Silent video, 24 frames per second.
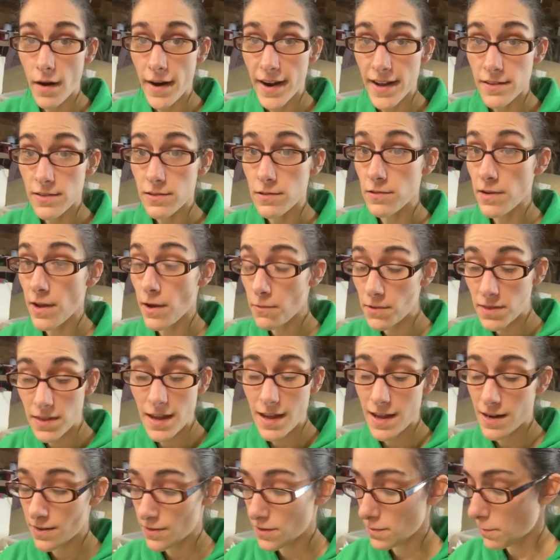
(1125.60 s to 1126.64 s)
All right, so now with
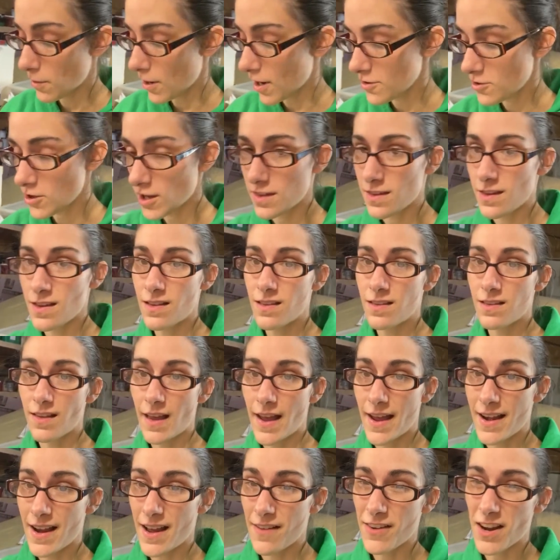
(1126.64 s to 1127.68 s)
the end of the project in
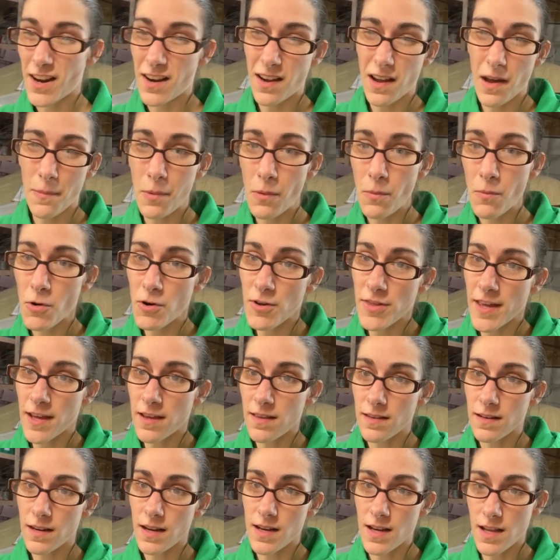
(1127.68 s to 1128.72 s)
sight, I've got a couple more
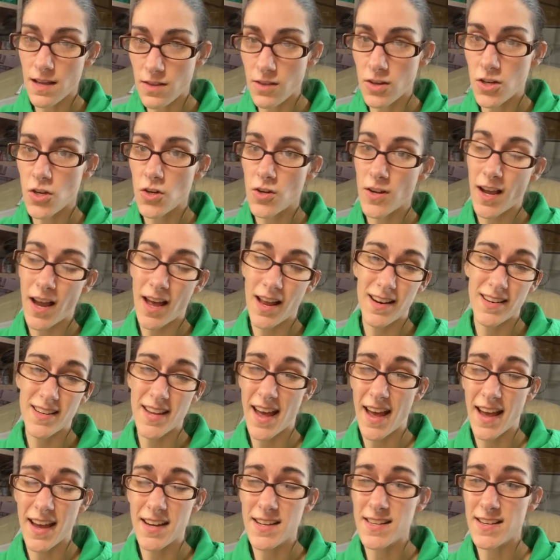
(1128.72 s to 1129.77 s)
things that I need to do to kind of
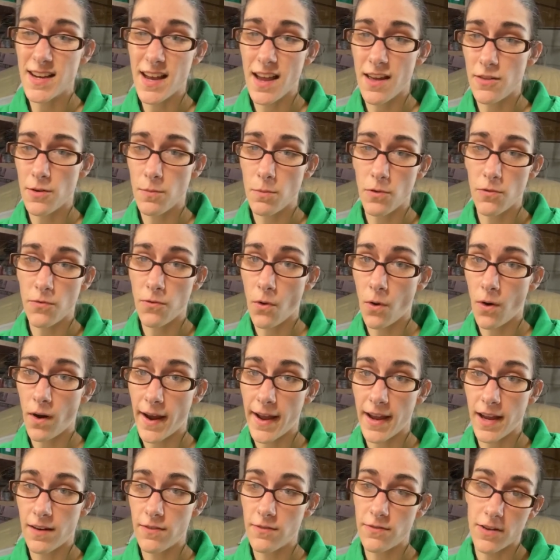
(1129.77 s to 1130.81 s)
tie it together before
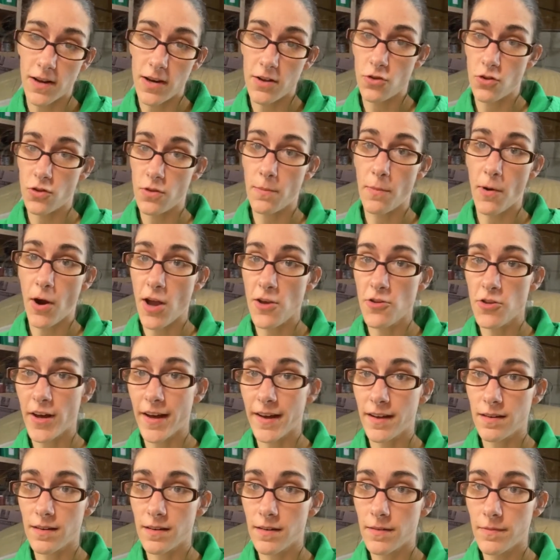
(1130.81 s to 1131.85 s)
I can finish the
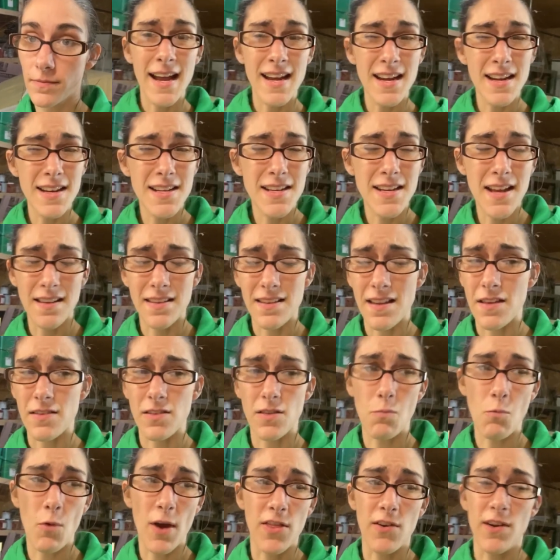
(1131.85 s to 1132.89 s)
project. I need to test out
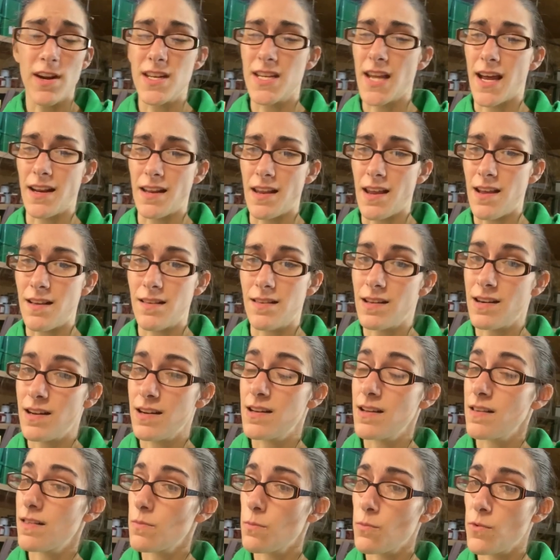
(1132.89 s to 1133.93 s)
some weathering techniques, and I
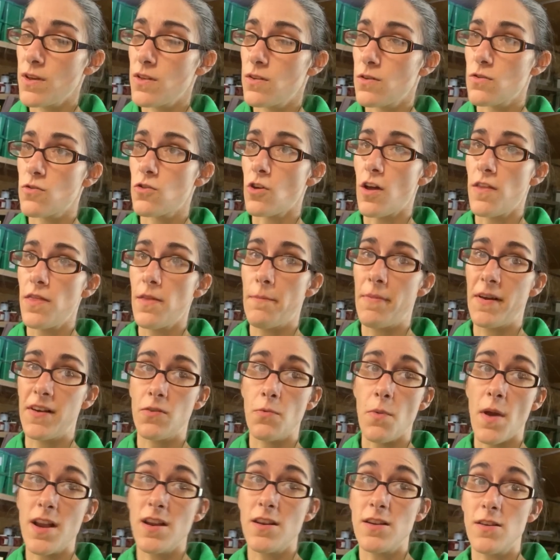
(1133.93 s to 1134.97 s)
did some research on the
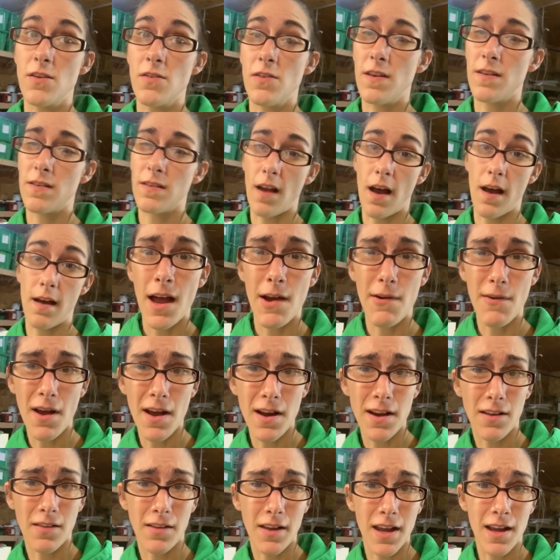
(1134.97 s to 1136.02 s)
best way to do this.
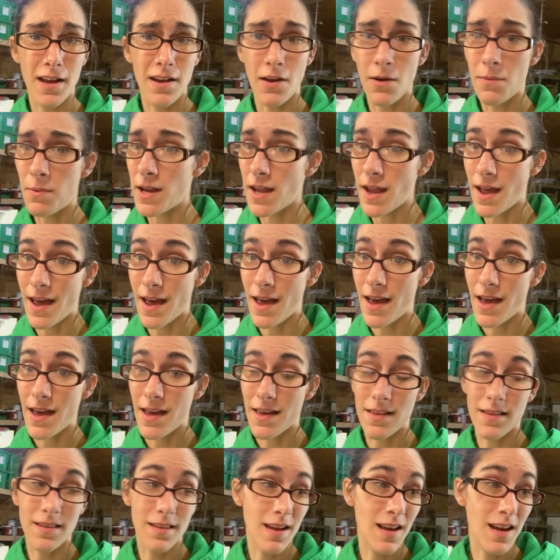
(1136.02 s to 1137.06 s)
Ironically, nobody
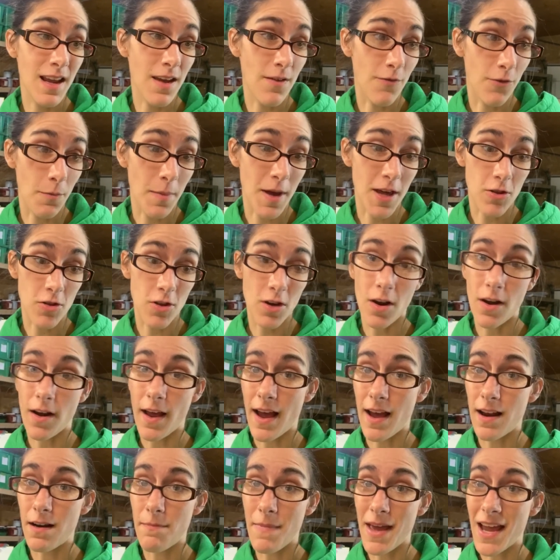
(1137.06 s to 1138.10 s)
has any information on
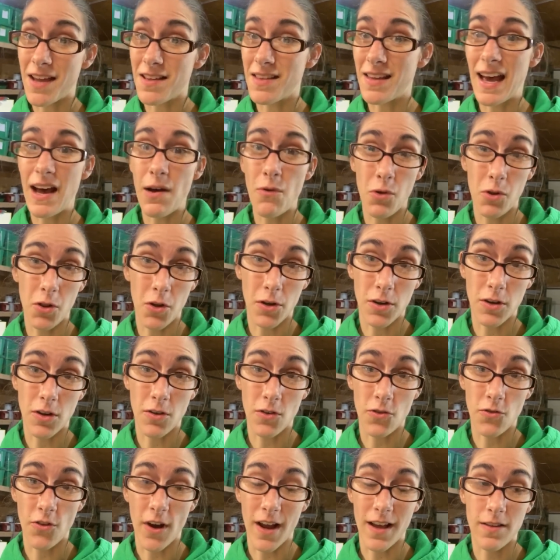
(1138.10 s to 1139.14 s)
how to make a towel look
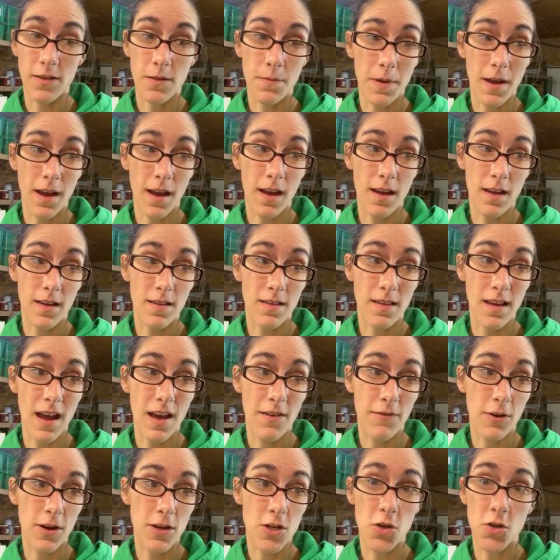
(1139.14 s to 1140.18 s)
distressed because
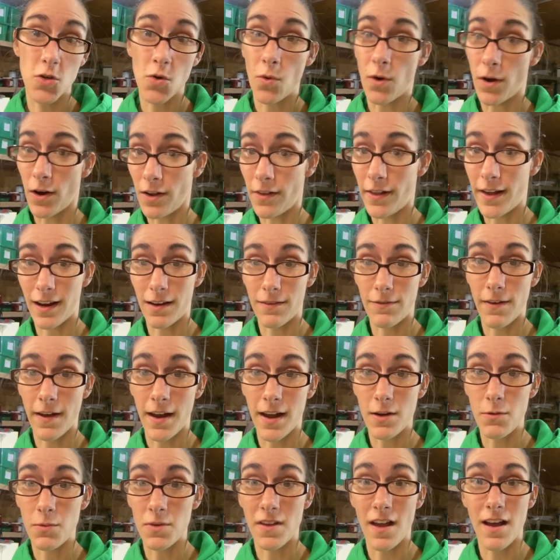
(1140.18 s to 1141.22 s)
every tutorial I could
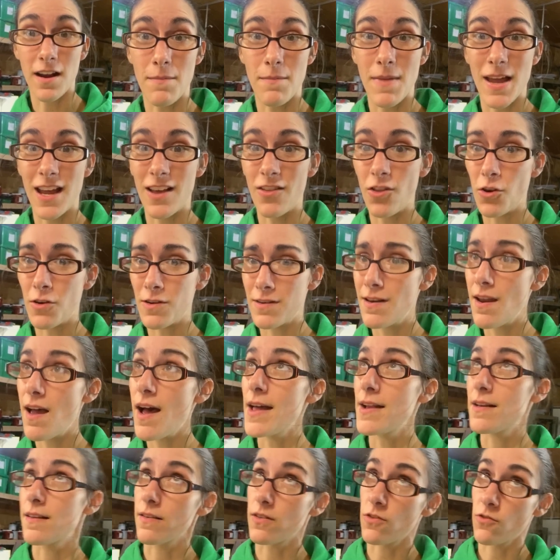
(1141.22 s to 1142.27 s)
find was make it look
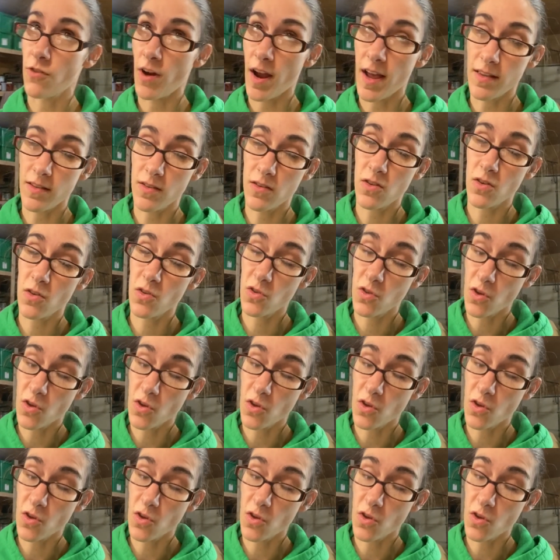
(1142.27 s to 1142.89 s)
not distressed.